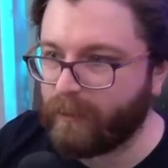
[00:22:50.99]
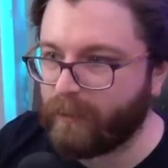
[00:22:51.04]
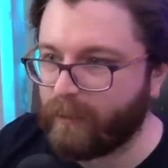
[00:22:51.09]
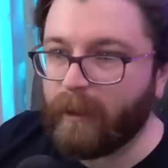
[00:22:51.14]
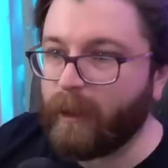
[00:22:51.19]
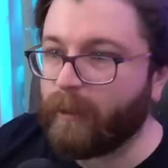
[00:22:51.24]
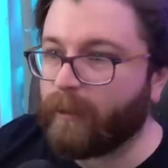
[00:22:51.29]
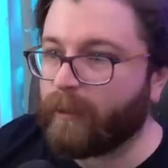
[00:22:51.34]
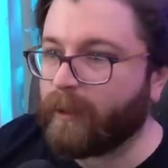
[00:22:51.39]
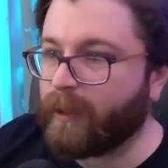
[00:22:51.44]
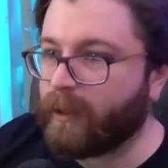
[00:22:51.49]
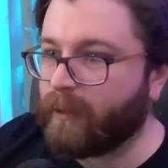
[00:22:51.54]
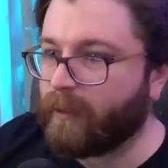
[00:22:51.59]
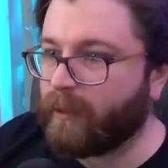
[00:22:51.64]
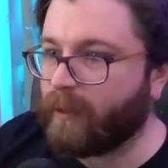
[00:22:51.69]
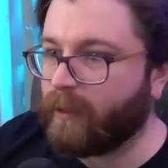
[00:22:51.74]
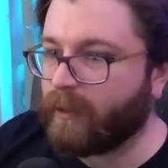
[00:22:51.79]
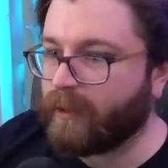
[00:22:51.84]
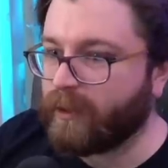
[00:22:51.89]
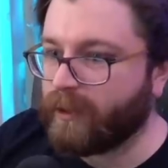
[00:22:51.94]
Literally,
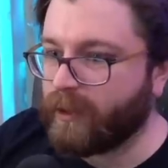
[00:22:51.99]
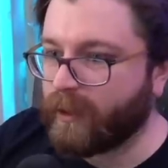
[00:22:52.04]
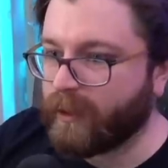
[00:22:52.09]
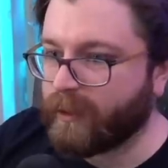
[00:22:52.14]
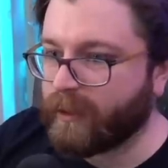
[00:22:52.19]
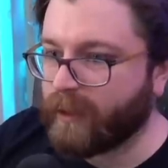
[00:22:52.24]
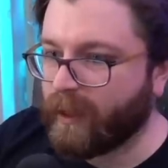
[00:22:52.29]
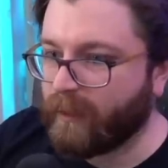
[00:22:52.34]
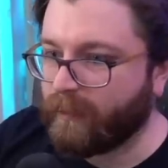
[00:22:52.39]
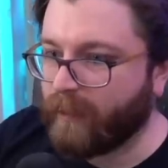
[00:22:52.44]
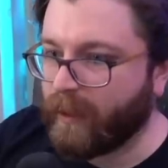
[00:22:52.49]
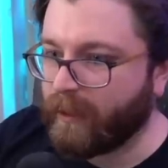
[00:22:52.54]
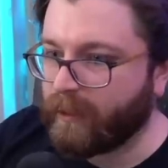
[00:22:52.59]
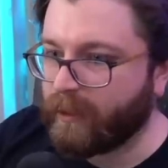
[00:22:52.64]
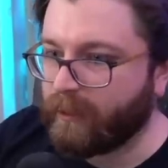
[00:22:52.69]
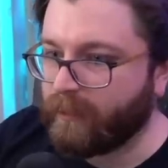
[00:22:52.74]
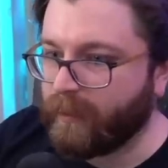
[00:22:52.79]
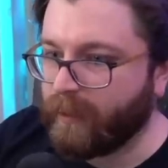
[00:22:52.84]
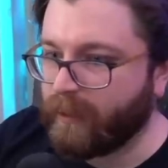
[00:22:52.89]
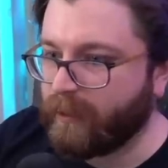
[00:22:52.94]
it's just like
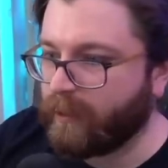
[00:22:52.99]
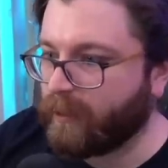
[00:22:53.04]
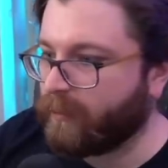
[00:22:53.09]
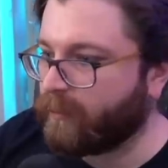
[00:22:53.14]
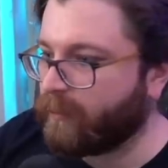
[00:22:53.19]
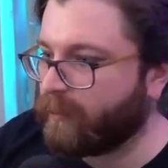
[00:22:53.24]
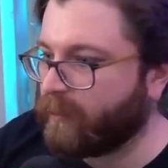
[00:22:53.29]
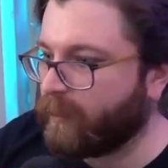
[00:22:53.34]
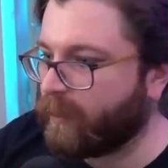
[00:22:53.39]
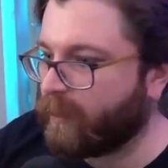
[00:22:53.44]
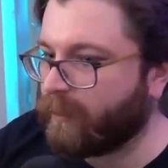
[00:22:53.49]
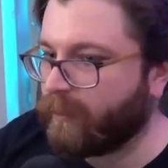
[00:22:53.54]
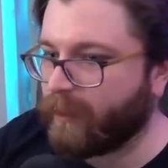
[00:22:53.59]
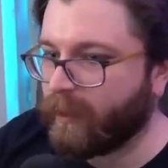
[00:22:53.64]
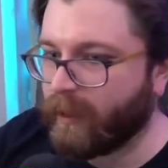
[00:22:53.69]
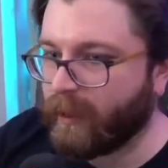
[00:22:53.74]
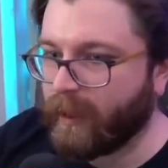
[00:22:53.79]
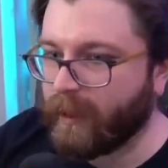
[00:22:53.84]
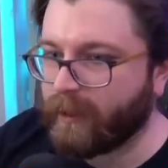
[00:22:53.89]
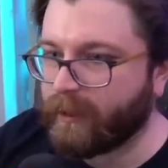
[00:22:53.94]
Machu Picchu, you know,
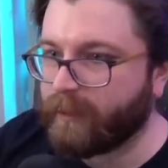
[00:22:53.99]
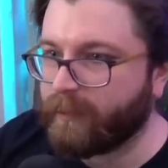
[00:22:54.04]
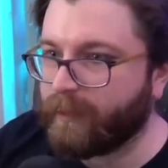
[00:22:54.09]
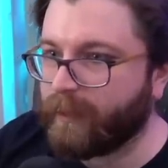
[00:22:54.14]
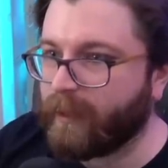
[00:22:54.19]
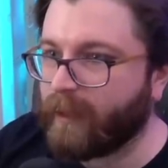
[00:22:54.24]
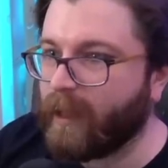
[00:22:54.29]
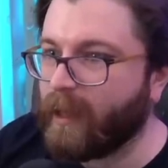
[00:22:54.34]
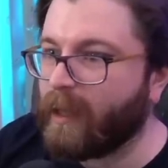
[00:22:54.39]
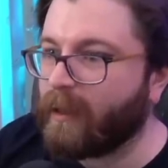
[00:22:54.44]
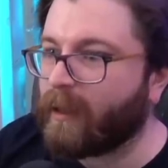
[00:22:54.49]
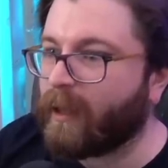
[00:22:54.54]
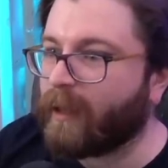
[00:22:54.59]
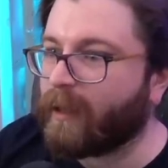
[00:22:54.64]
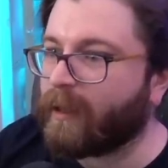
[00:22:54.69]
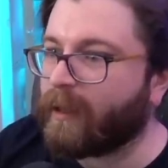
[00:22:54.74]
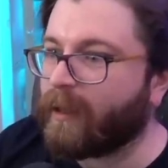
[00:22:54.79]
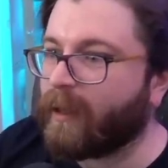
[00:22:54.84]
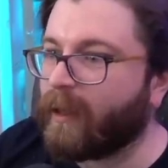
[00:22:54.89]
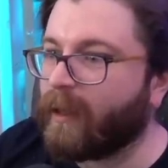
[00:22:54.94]
I guess. But
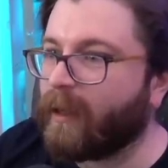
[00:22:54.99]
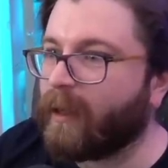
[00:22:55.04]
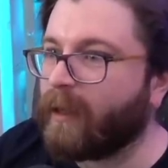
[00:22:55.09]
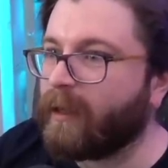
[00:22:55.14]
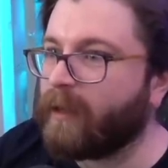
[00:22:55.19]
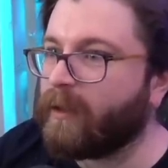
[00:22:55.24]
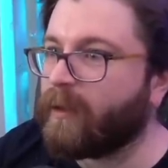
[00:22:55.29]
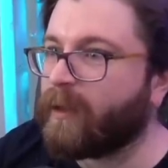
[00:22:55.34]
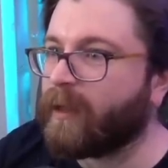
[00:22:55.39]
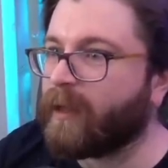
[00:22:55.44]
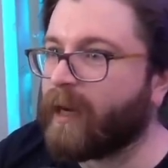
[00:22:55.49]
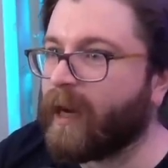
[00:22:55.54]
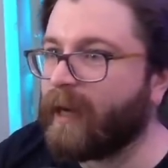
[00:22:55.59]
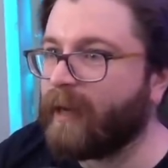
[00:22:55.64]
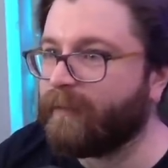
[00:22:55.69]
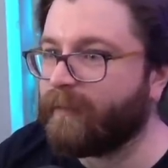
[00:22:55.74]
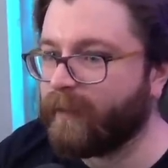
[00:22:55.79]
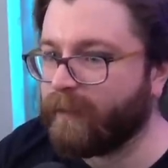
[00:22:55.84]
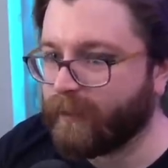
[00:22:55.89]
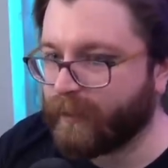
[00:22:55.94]
like, you can
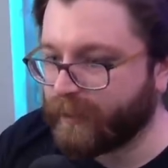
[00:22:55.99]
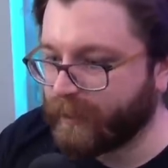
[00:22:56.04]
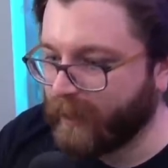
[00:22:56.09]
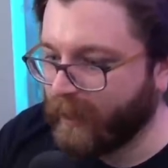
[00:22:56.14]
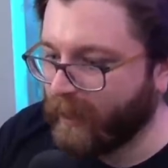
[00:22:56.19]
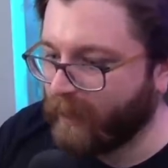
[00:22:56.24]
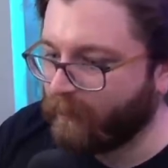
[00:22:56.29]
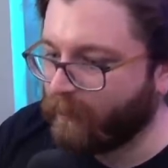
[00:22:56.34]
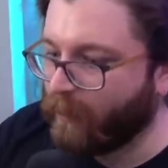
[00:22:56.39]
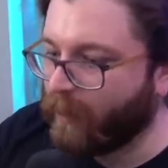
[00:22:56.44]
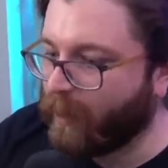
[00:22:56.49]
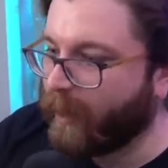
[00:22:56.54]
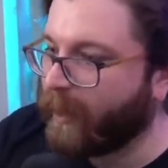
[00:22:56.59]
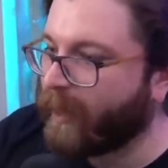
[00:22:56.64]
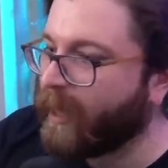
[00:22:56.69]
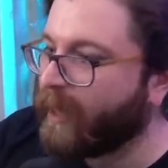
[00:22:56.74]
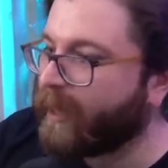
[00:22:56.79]
kind of understand why,